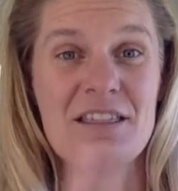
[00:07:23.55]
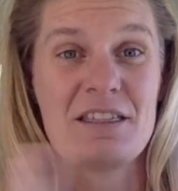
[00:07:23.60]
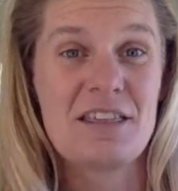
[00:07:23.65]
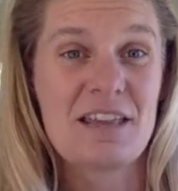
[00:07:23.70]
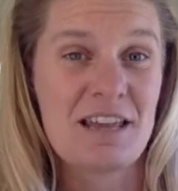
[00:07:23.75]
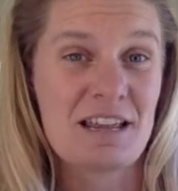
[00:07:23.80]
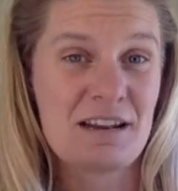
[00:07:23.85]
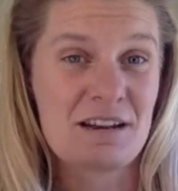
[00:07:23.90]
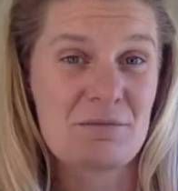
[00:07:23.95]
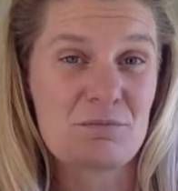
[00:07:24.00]

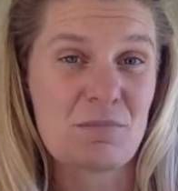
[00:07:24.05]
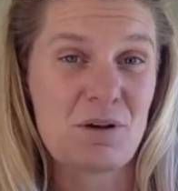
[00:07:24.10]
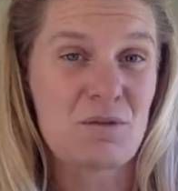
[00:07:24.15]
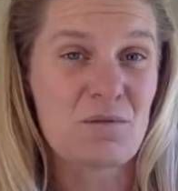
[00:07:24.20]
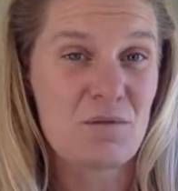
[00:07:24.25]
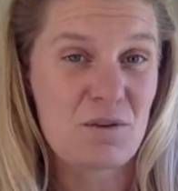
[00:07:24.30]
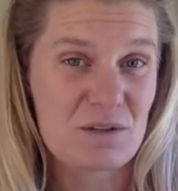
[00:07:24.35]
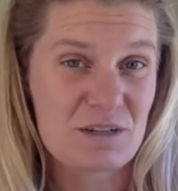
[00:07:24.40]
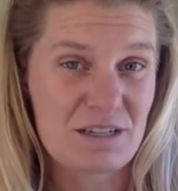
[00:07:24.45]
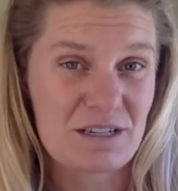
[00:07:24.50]
then my
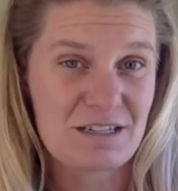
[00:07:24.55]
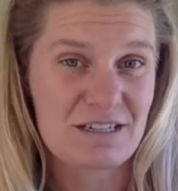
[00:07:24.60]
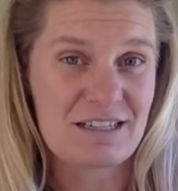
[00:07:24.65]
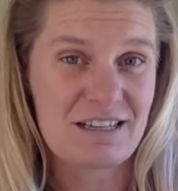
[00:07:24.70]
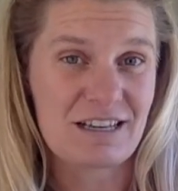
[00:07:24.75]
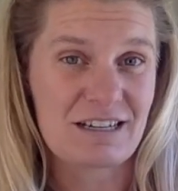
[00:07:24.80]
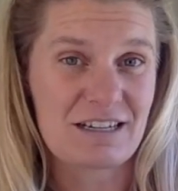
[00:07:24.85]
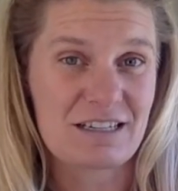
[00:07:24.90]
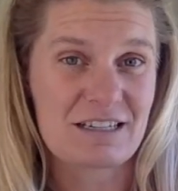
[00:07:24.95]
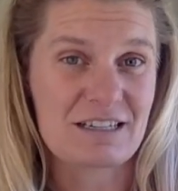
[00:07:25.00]
first
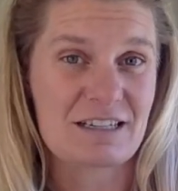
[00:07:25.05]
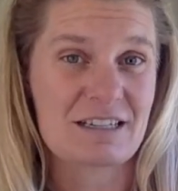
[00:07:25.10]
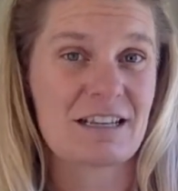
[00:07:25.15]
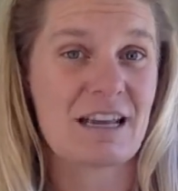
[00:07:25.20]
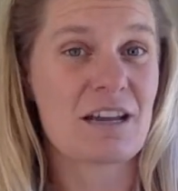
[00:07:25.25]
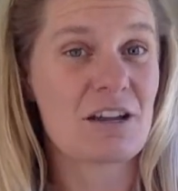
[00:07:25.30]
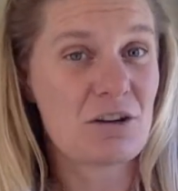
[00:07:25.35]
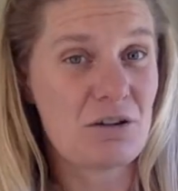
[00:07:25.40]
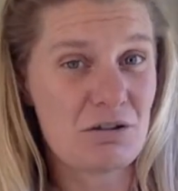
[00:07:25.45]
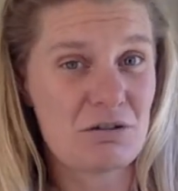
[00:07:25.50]
instinct is to
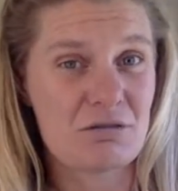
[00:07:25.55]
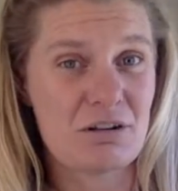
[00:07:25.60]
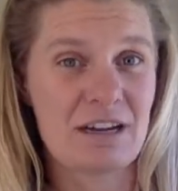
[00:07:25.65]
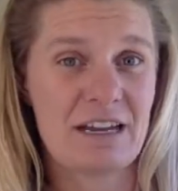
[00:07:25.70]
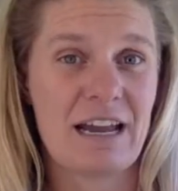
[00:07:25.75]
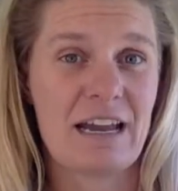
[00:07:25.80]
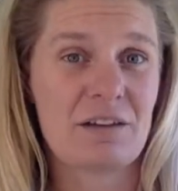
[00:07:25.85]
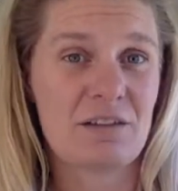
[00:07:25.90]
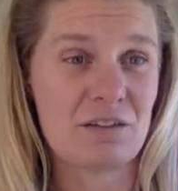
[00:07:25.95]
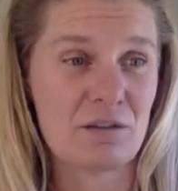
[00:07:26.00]
say, cool,
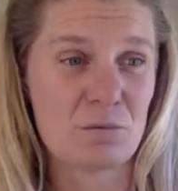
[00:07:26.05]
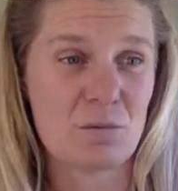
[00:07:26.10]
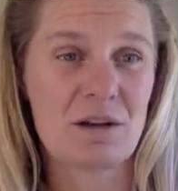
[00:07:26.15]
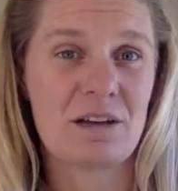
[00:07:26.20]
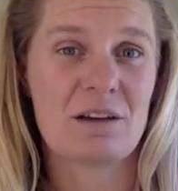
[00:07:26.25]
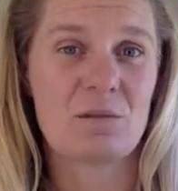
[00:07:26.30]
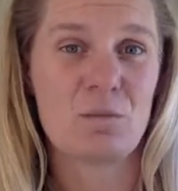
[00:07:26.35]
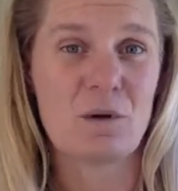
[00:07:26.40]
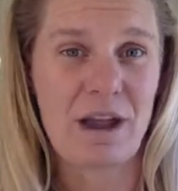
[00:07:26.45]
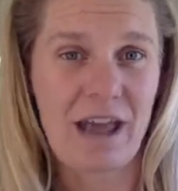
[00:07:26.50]
okay, so
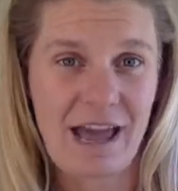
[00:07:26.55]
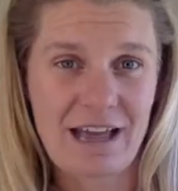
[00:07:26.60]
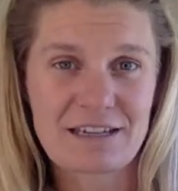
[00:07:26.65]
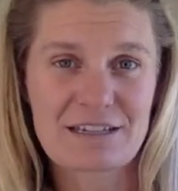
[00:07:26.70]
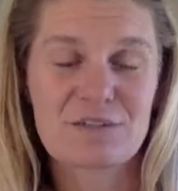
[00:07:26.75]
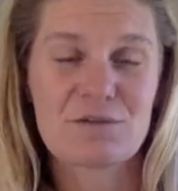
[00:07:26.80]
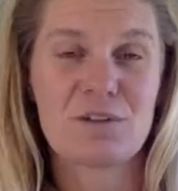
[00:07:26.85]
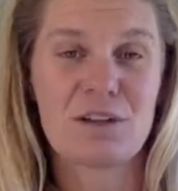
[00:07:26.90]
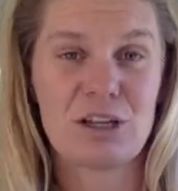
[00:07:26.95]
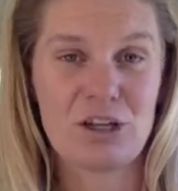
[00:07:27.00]
we're
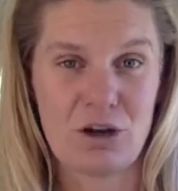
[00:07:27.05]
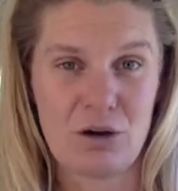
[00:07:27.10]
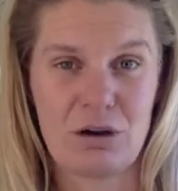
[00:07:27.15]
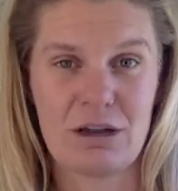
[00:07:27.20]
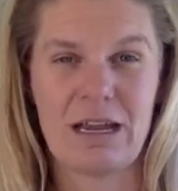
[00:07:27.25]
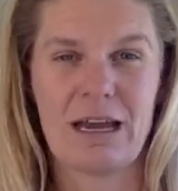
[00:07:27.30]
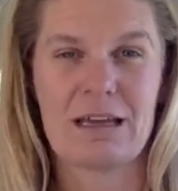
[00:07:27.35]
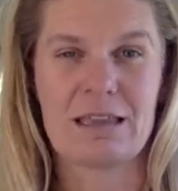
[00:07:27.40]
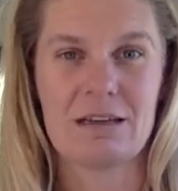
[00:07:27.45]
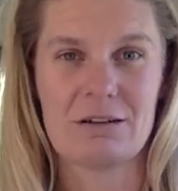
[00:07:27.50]
actively
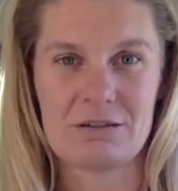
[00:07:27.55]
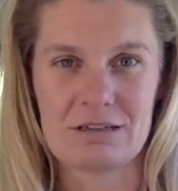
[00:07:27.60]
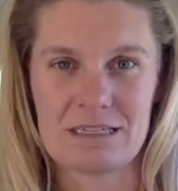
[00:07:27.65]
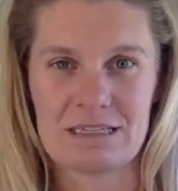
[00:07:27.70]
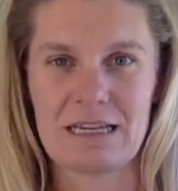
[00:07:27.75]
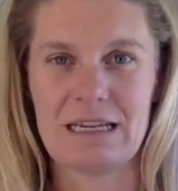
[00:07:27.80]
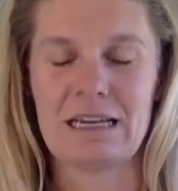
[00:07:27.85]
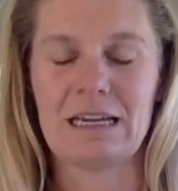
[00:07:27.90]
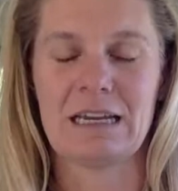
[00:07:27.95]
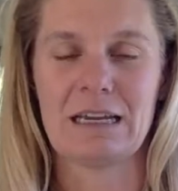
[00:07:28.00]
going out there and
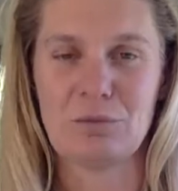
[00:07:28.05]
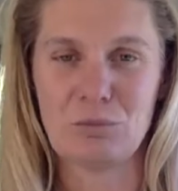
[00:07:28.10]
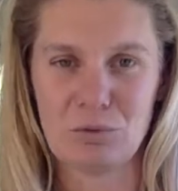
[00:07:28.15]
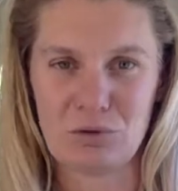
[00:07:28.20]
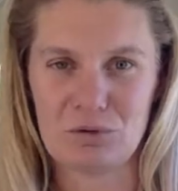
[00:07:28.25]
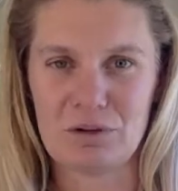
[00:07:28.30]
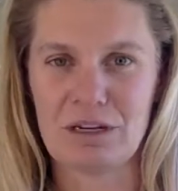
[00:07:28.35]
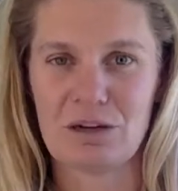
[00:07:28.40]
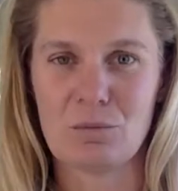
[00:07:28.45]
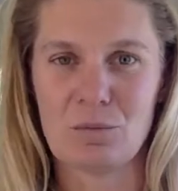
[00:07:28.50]
seeking and
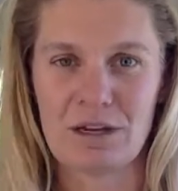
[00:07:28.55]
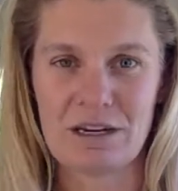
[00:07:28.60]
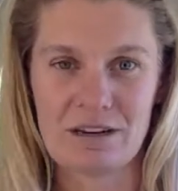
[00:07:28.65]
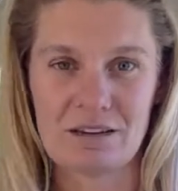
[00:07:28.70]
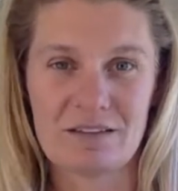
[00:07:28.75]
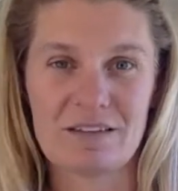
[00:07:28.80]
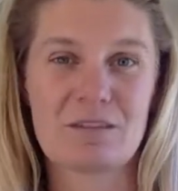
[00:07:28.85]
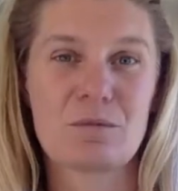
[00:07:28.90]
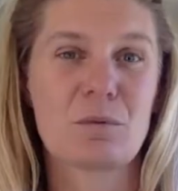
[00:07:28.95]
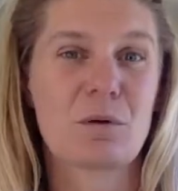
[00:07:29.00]
building
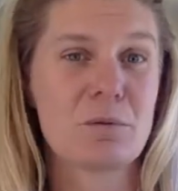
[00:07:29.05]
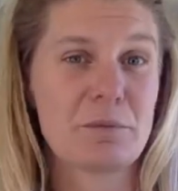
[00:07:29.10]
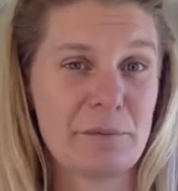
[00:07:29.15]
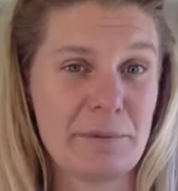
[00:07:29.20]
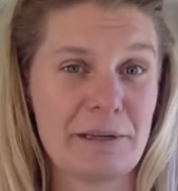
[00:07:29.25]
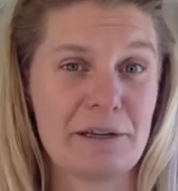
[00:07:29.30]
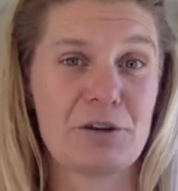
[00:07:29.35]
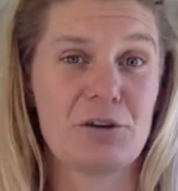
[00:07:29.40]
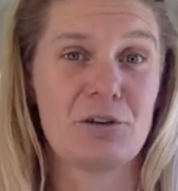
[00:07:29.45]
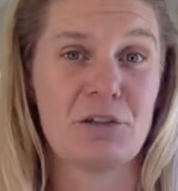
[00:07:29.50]
awareness. It's
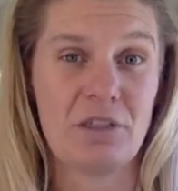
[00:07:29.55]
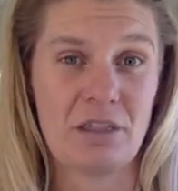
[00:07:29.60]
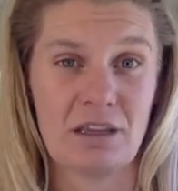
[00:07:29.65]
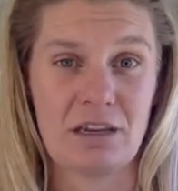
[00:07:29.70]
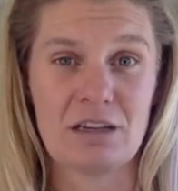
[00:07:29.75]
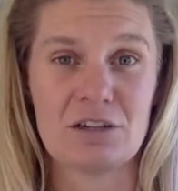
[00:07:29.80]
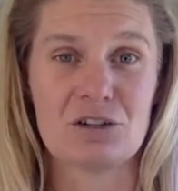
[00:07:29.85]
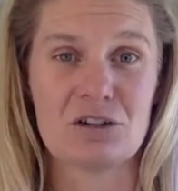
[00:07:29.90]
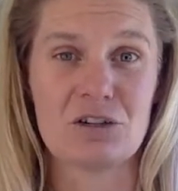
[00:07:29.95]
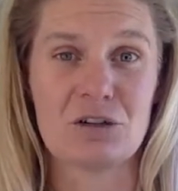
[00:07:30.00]
probably a good
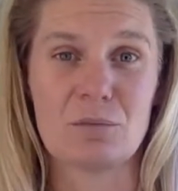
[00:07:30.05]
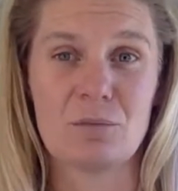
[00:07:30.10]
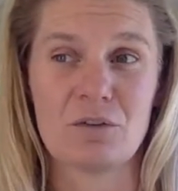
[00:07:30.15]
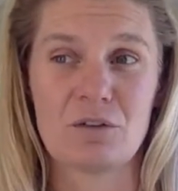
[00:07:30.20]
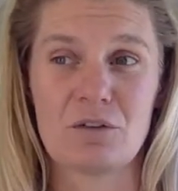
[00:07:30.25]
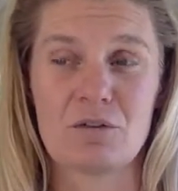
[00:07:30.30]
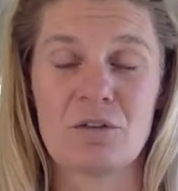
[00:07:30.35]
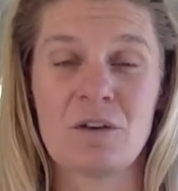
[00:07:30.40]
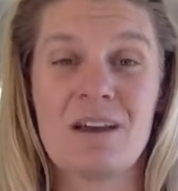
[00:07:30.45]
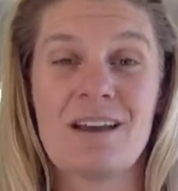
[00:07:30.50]
thing in terms
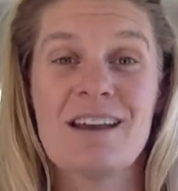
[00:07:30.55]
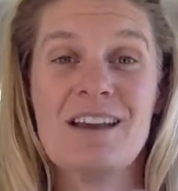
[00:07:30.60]
of